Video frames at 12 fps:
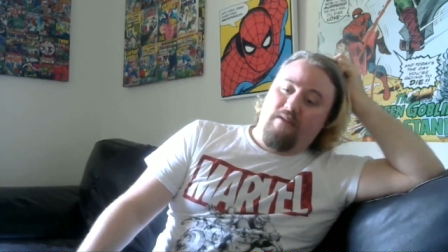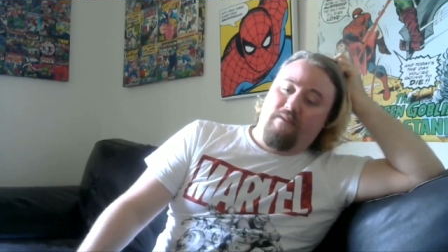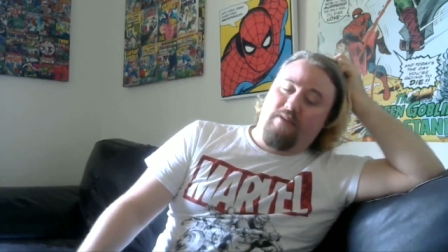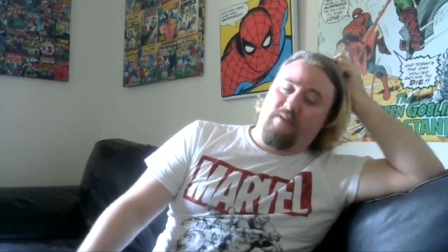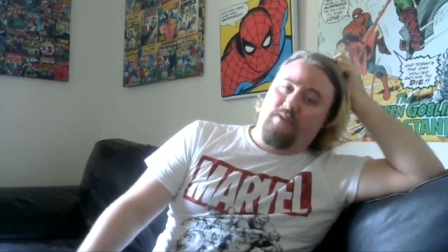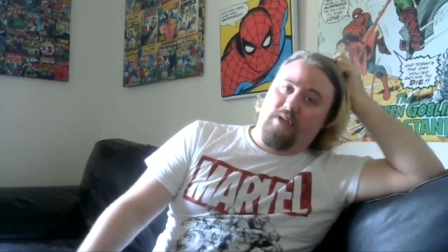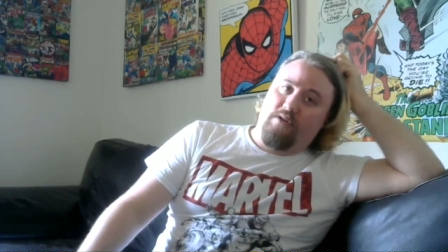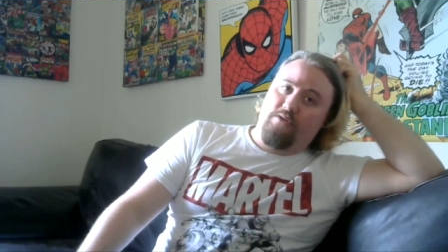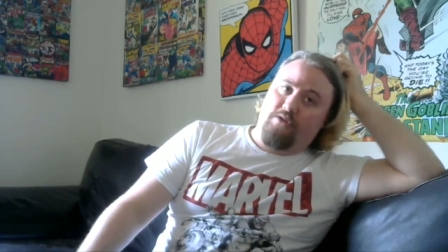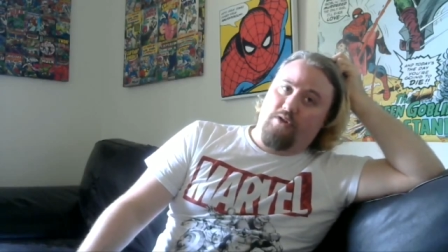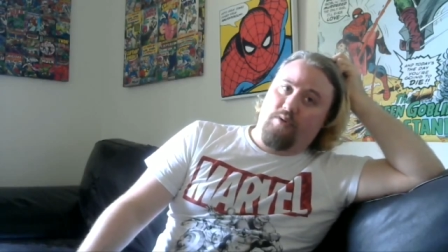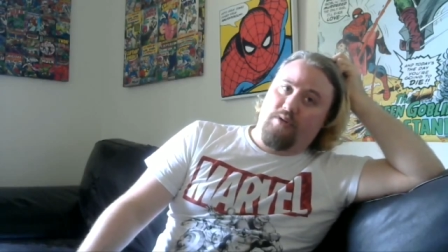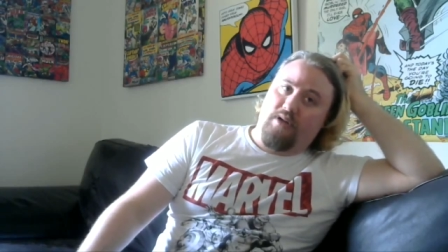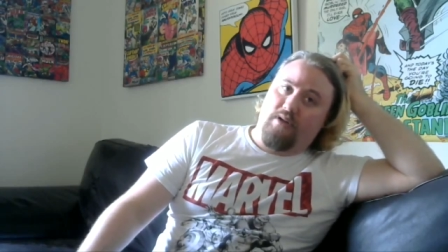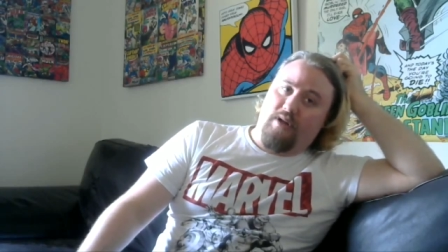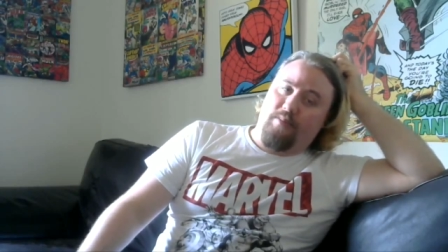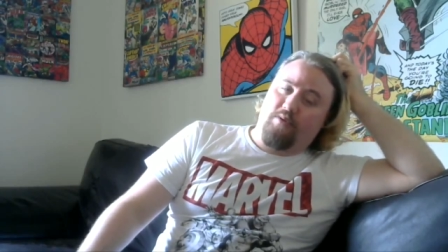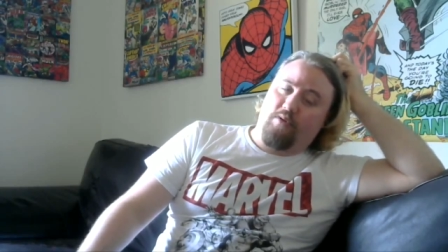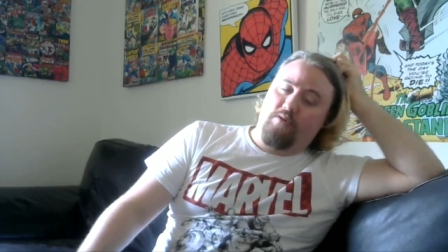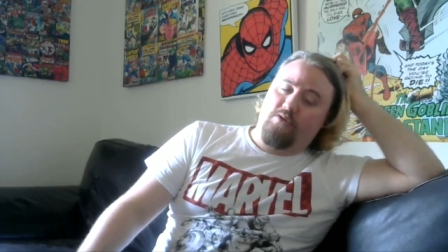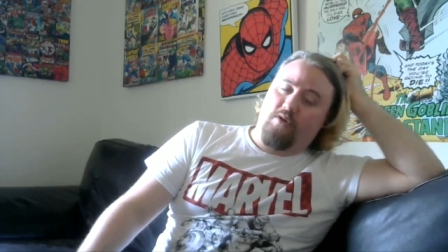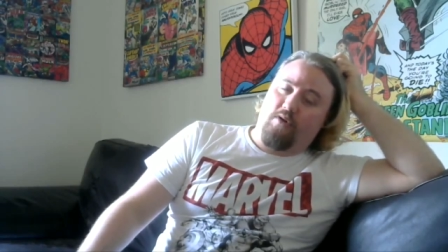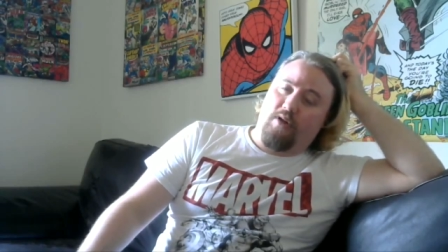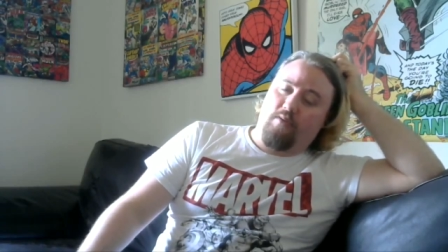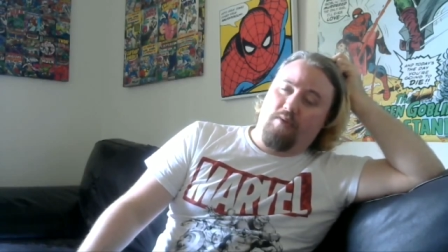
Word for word: 15 or so, and there the episode could have started.